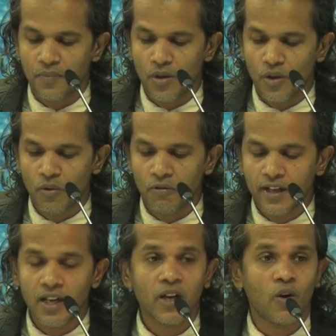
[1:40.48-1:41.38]
You
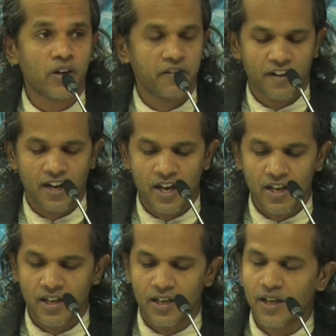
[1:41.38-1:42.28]
will notify
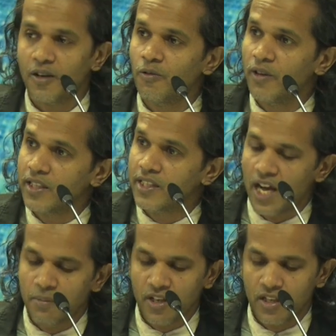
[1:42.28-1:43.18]
when the
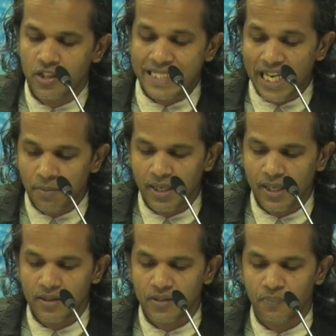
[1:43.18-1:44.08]
time reached 10 minutes,